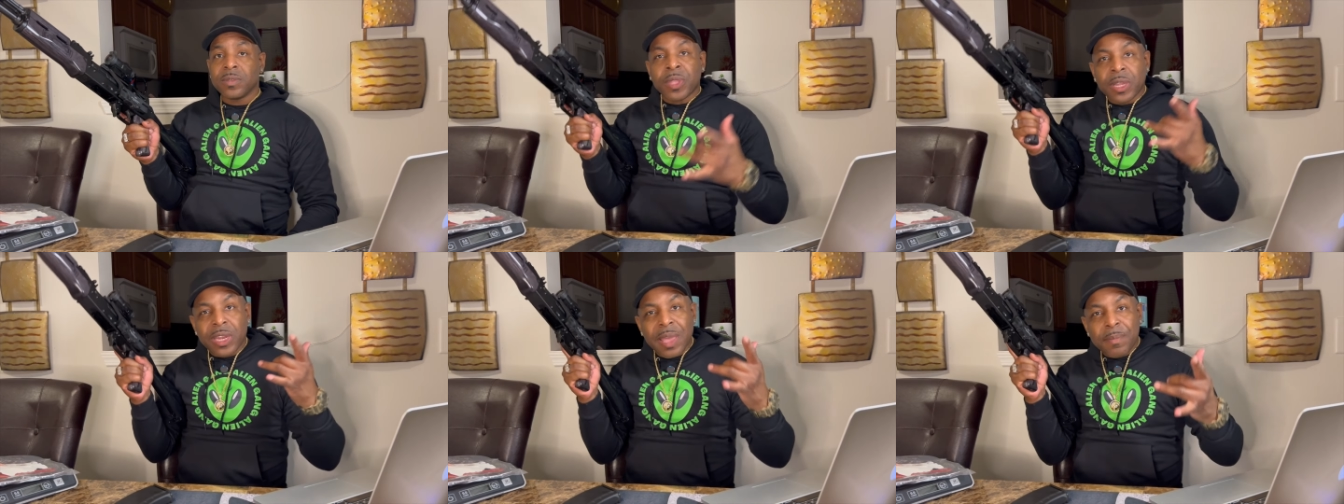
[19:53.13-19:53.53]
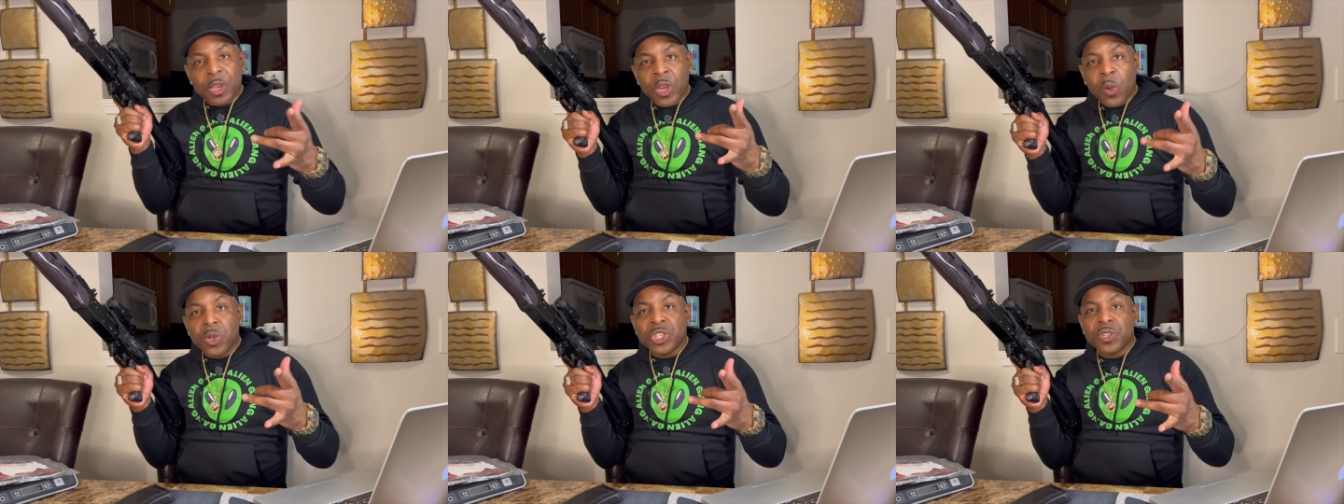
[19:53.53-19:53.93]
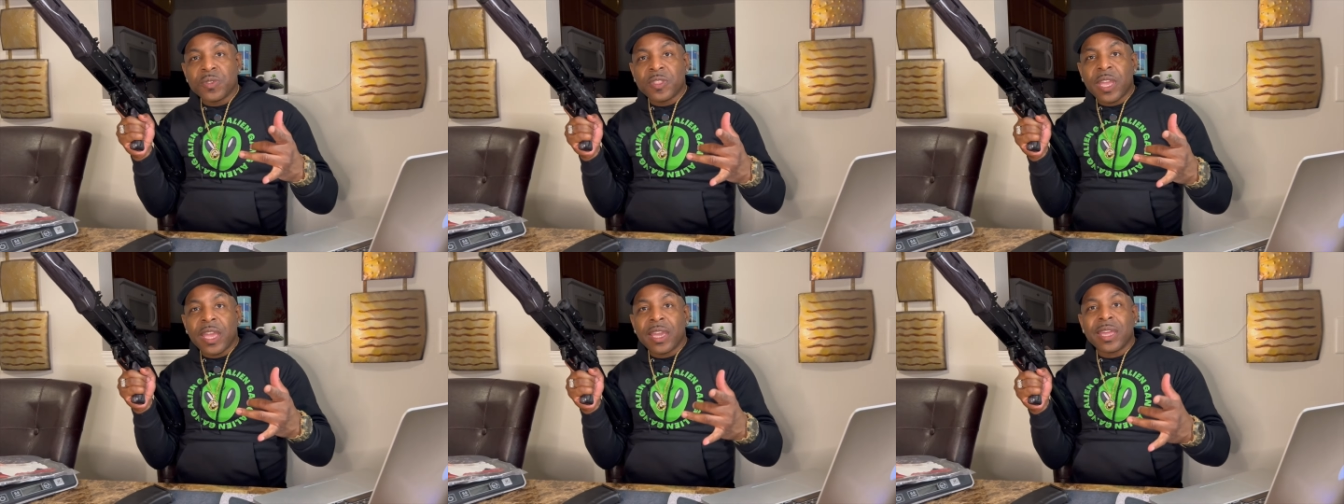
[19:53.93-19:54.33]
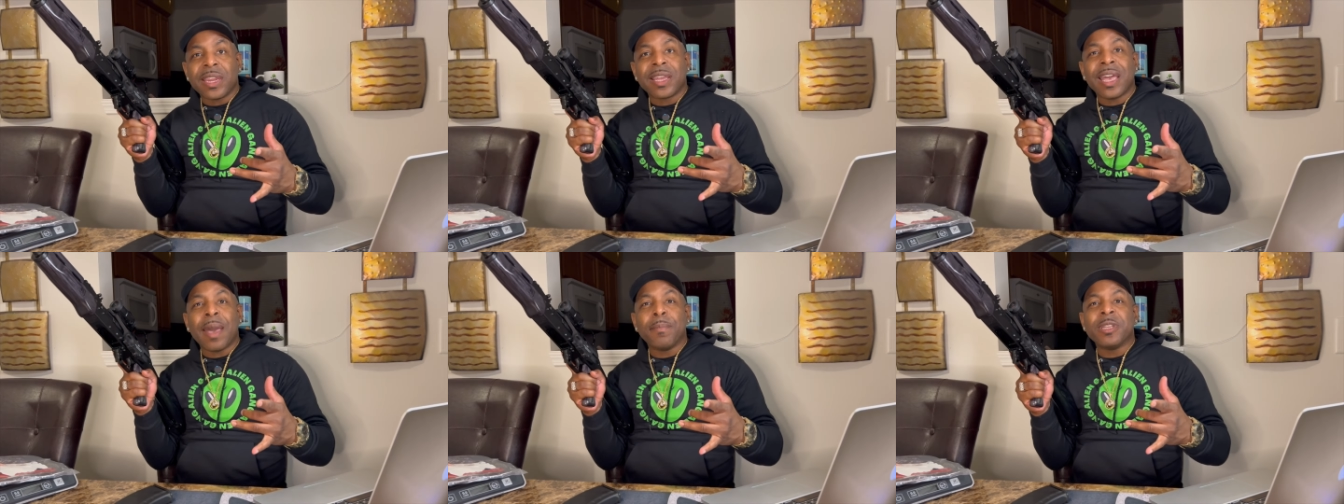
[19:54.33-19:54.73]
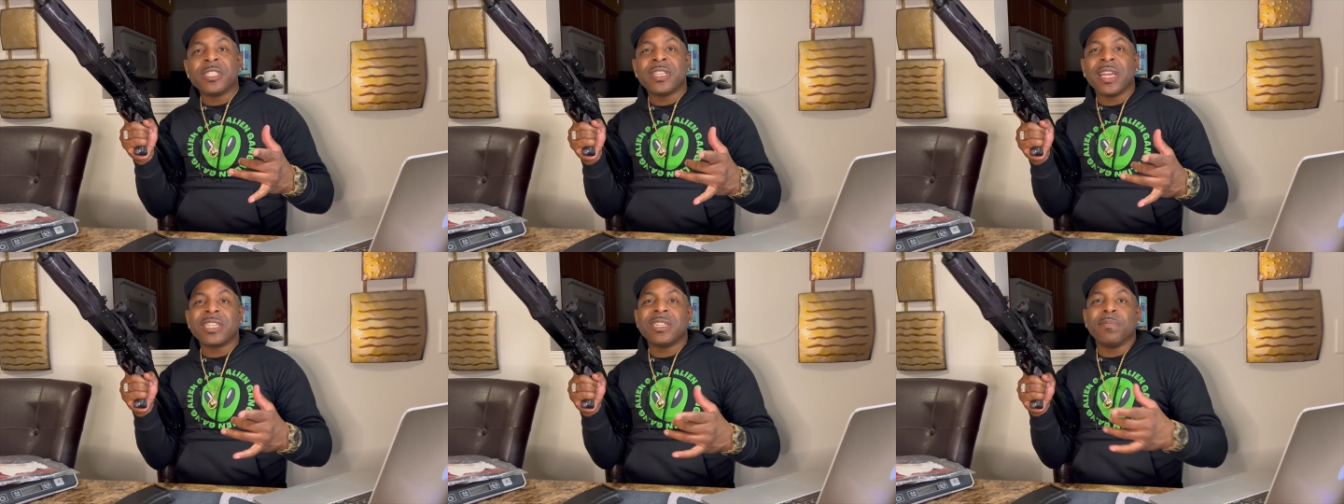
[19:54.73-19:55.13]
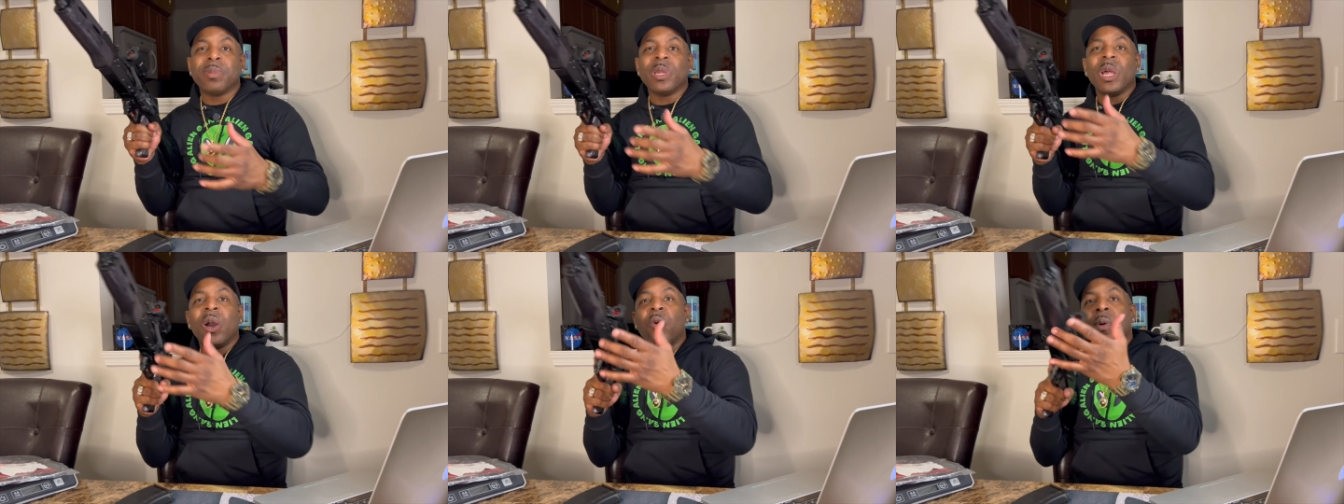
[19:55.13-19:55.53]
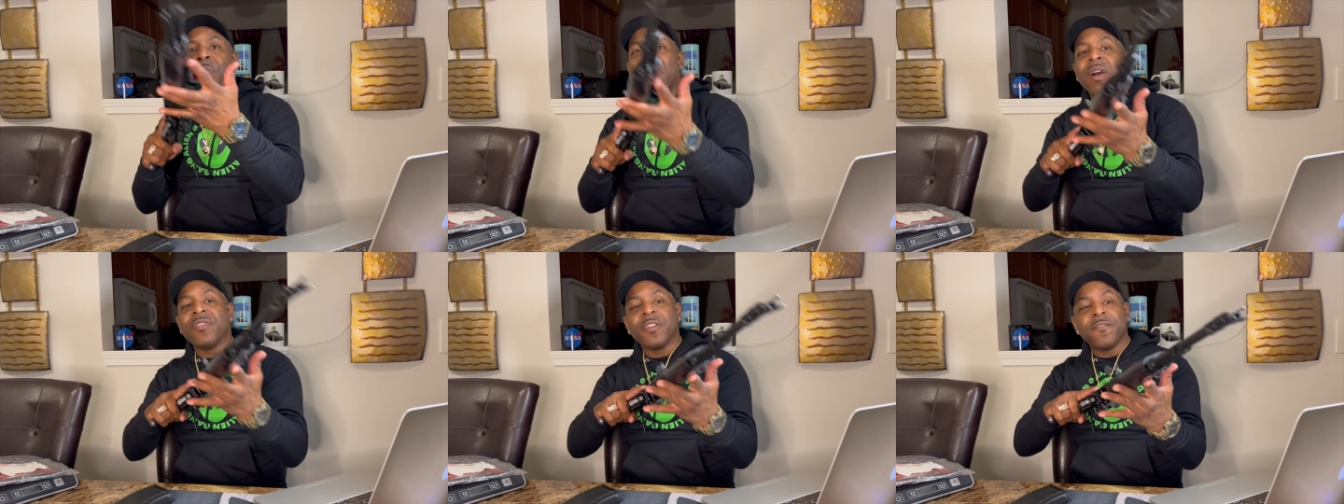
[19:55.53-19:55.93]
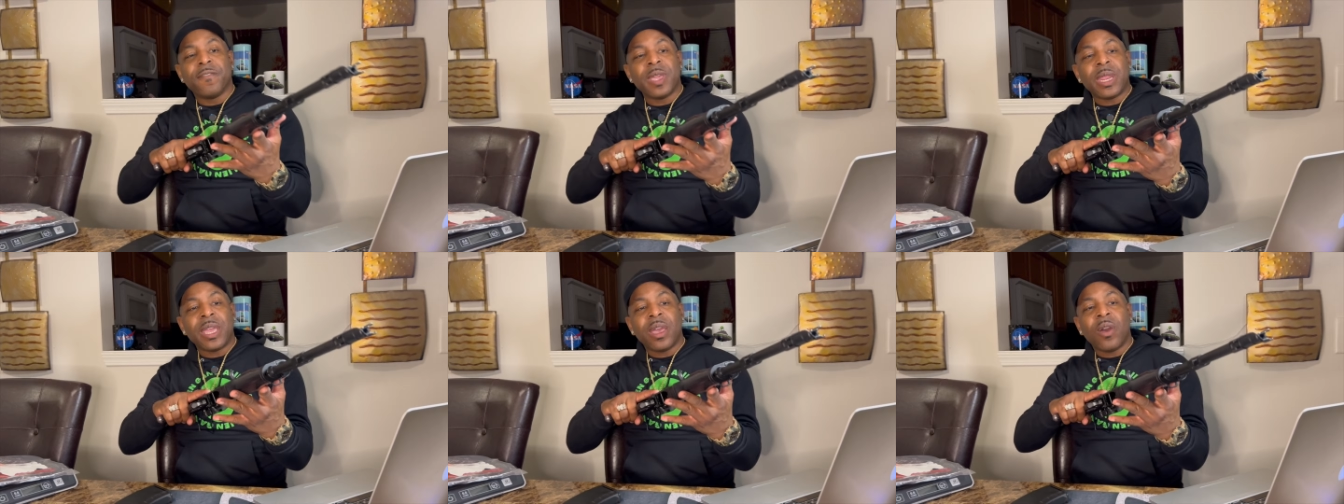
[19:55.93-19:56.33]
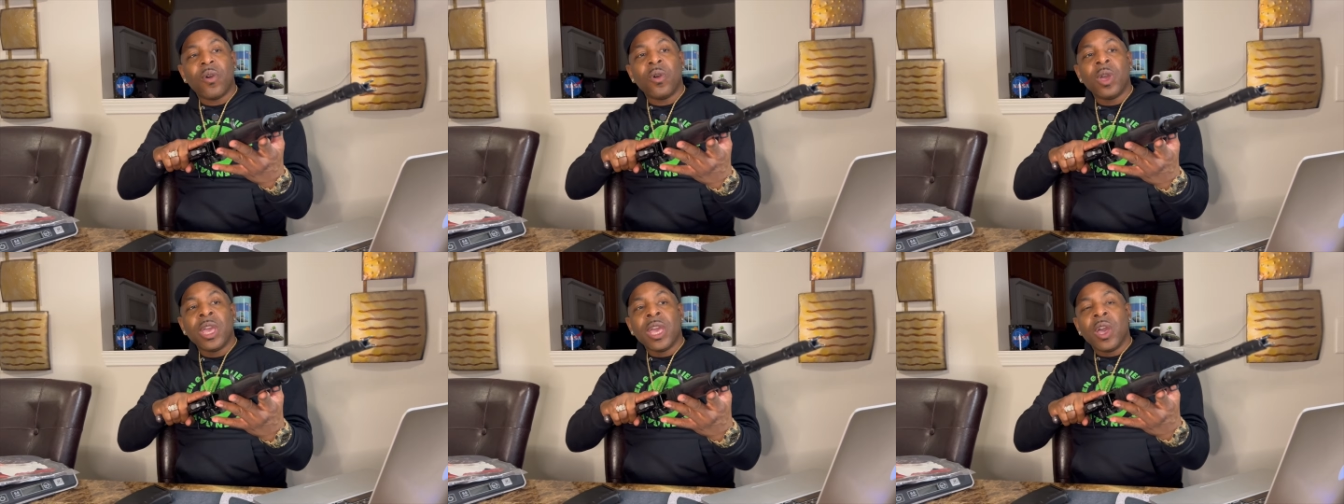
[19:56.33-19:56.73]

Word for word: Let me know what you think in the comment section below about the video.